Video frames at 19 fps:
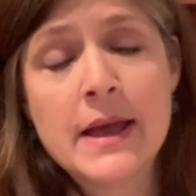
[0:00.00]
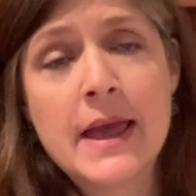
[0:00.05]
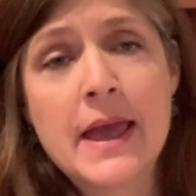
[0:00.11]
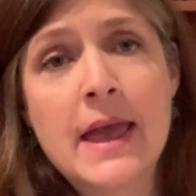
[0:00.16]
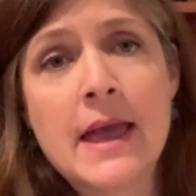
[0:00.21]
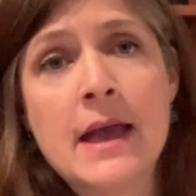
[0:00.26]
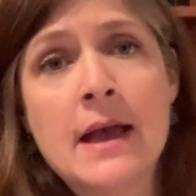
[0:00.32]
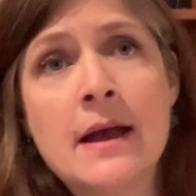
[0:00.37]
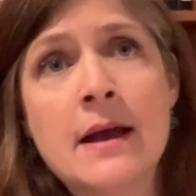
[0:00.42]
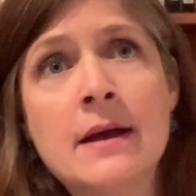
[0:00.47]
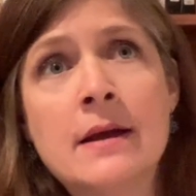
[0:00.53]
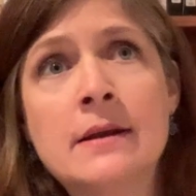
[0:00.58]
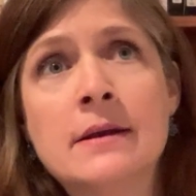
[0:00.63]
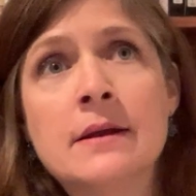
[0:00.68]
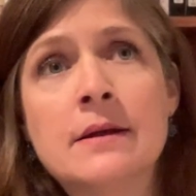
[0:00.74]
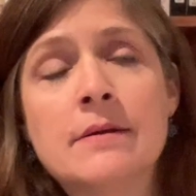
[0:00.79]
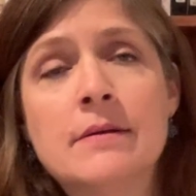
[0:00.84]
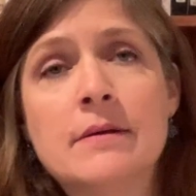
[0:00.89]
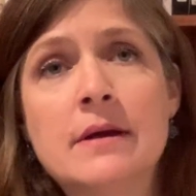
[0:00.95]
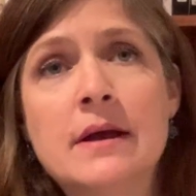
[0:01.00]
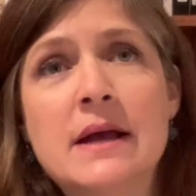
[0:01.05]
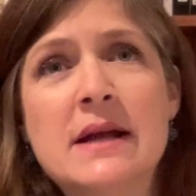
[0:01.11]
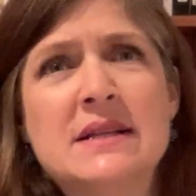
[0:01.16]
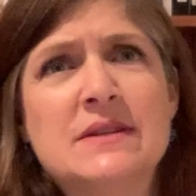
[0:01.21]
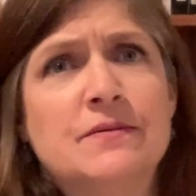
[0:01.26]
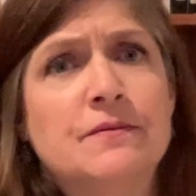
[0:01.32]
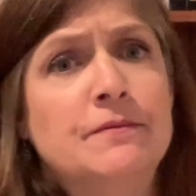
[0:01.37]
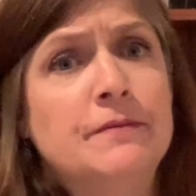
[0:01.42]
And
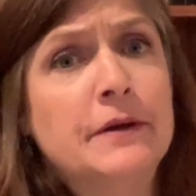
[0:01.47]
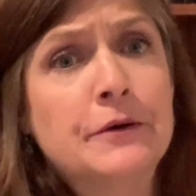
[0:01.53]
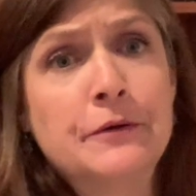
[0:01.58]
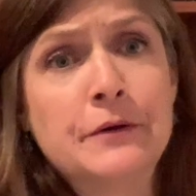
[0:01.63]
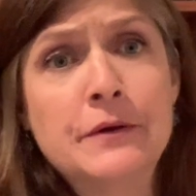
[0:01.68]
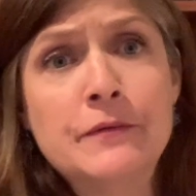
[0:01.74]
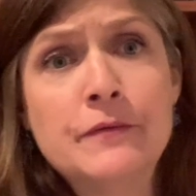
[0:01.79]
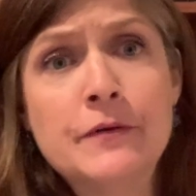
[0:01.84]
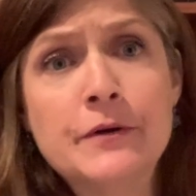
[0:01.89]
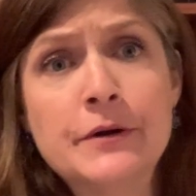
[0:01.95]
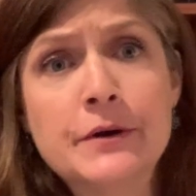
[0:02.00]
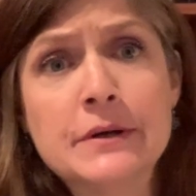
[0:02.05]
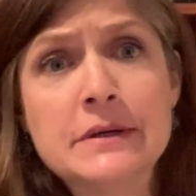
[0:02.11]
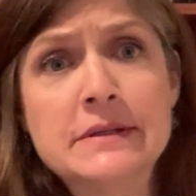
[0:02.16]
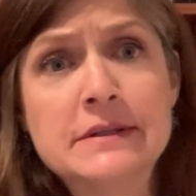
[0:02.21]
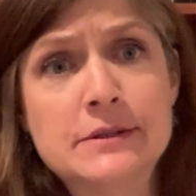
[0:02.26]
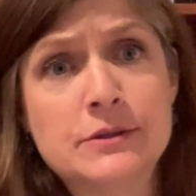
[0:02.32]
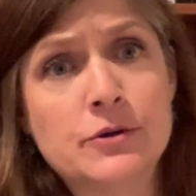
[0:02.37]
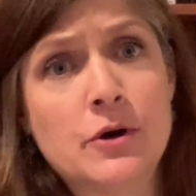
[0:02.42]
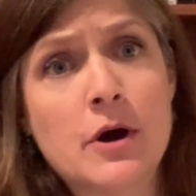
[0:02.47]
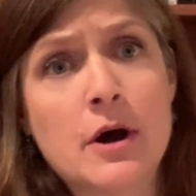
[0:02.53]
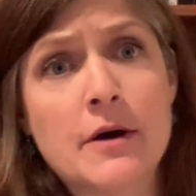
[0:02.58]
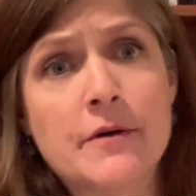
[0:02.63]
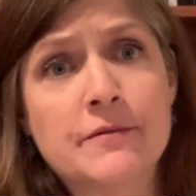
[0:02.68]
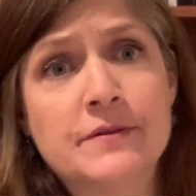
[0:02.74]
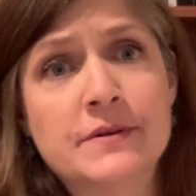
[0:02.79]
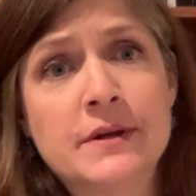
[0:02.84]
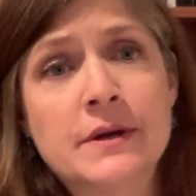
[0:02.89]
it's very, very
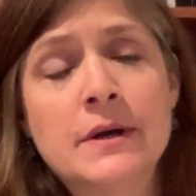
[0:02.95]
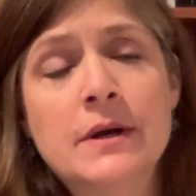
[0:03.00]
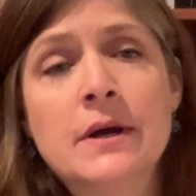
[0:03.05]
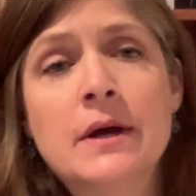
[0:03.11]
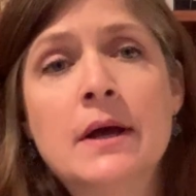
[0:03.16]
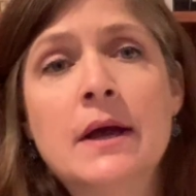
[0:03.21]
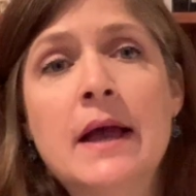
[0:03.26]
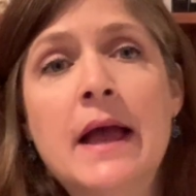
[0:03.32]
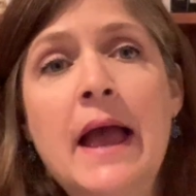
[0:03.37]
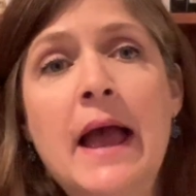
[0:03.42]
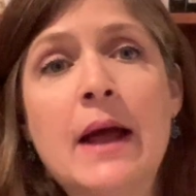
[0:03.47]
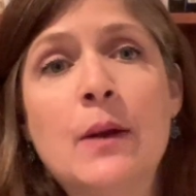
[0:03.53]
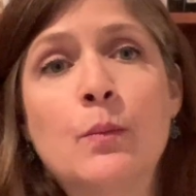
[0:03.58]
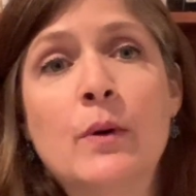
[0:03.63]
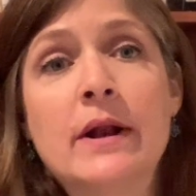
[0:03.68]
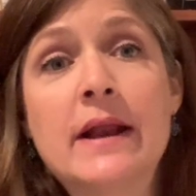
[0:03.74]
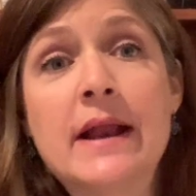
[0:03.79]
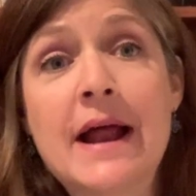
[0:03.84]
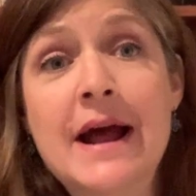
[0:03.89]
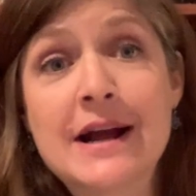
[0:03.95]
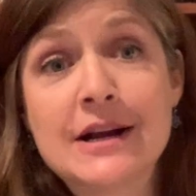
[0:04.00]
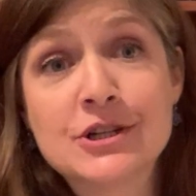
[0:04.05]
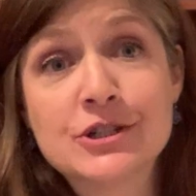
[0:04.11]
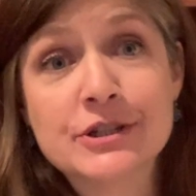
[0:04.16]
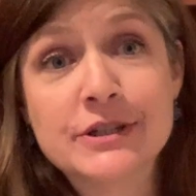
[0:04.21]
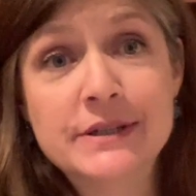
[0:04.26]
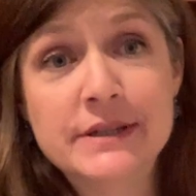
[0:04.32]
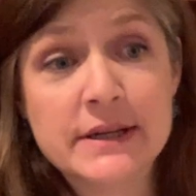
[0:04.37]
soft. And what it
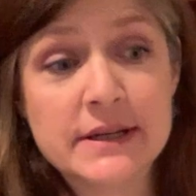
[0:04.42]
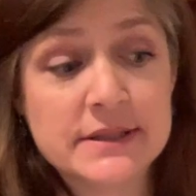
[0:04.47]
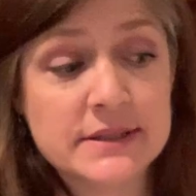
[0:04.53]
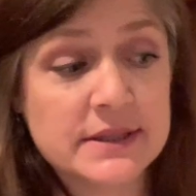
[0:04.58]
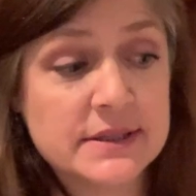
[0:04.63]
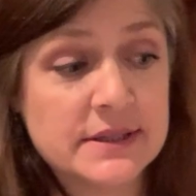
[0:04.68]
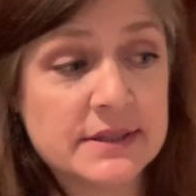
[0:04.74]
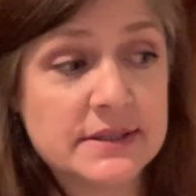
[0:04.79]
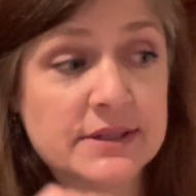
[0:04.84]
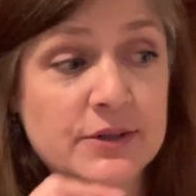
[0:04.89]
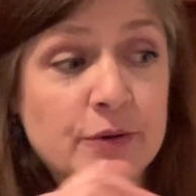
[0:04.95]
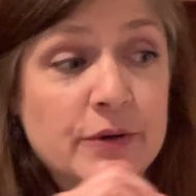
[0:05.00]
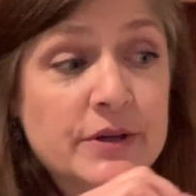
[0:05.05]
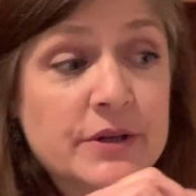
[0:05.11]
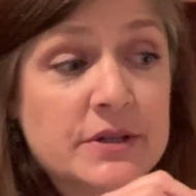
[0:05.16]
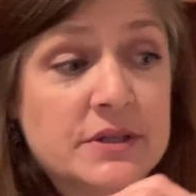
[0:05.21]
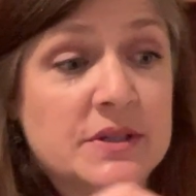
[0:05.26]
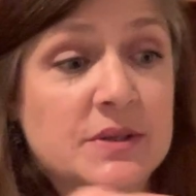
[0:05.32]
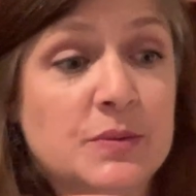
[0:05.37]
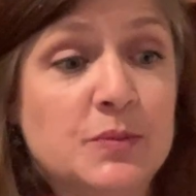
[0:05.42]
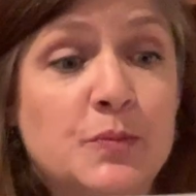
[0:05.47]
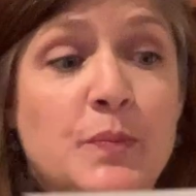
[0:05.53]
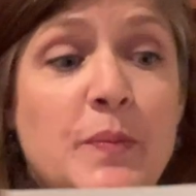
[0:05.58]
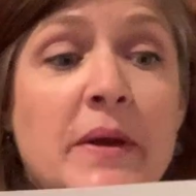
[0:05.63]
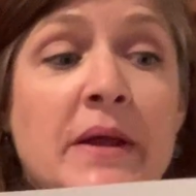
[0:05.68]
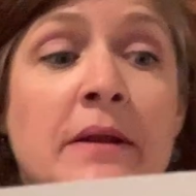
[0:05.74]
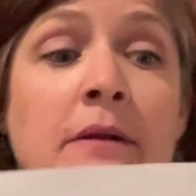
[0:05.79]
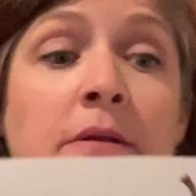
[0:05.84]
actually does is it's going to
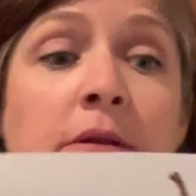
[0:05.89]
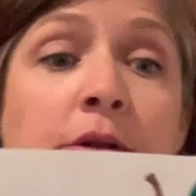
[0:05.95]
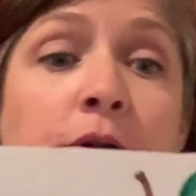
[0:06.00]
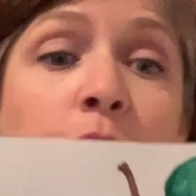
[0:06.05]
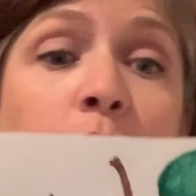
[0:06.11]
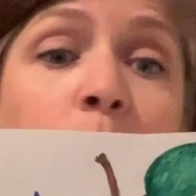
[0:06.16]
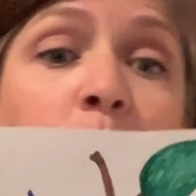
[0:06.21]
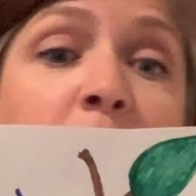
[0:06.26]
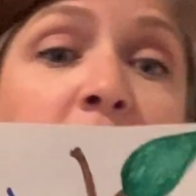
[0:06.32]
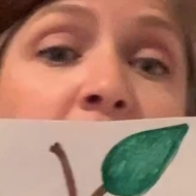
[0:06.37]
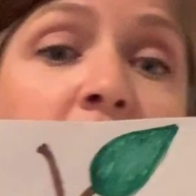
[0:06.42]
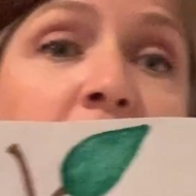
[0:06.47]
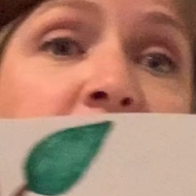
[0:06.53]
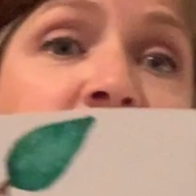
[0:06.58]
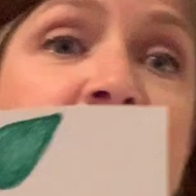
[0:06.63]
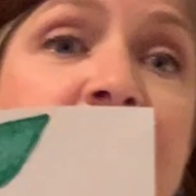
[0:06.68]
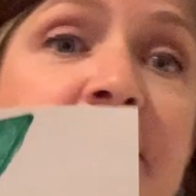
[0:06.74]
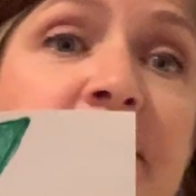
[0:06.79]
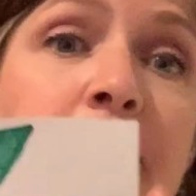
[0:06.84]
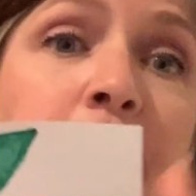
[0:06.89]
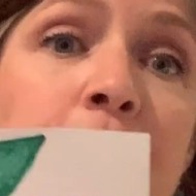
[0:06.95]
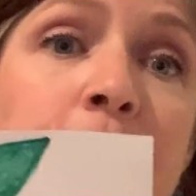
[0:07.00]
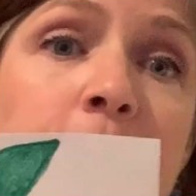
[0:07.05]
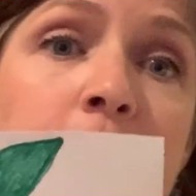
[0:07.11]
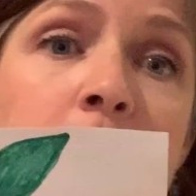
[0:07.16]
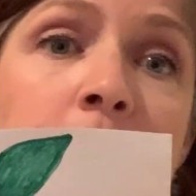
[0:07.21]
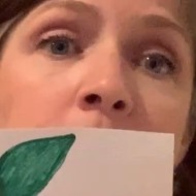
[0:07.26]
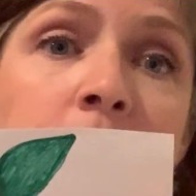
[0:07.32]
spin a little bit of
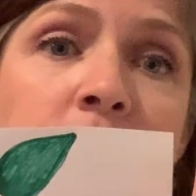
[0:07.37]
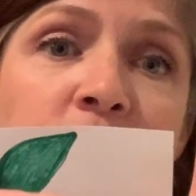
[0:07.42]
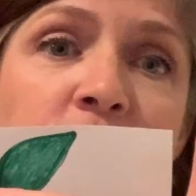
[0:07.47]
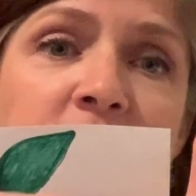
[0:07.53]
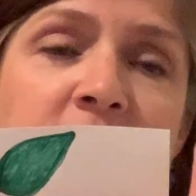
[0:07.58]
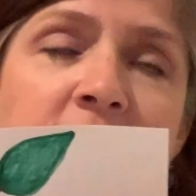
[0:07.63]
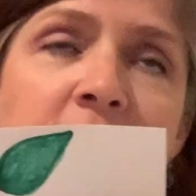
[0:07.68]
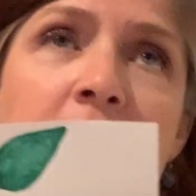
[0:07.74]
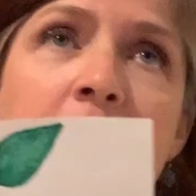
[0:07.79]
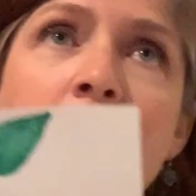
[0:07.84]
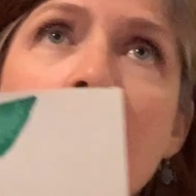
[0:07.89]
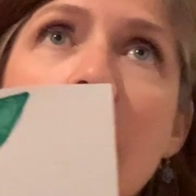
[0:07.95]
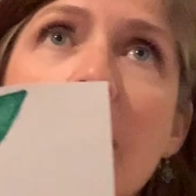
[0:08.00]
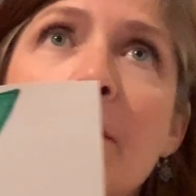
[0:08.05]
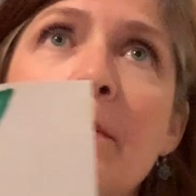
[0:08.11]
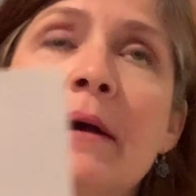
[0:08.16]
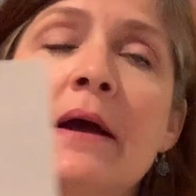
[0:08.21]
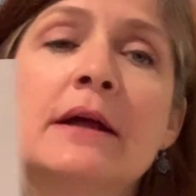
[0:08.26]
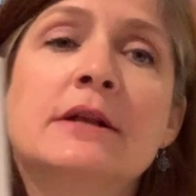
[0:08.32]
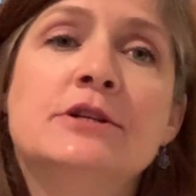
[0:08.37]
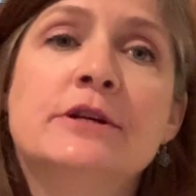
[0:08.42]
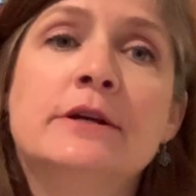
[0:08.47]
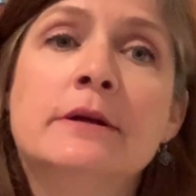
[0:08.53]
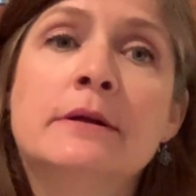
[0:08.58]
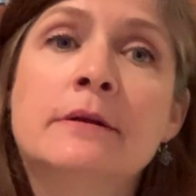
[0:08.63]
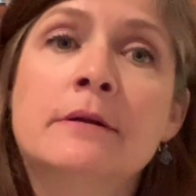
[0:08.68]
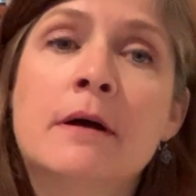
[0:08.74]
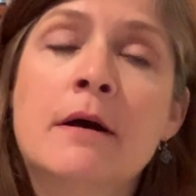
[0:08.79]
silk, just like,
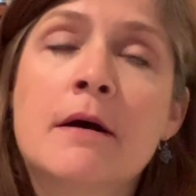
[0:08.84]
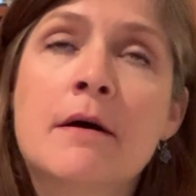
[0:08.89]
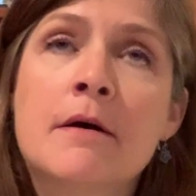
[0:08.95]
imagine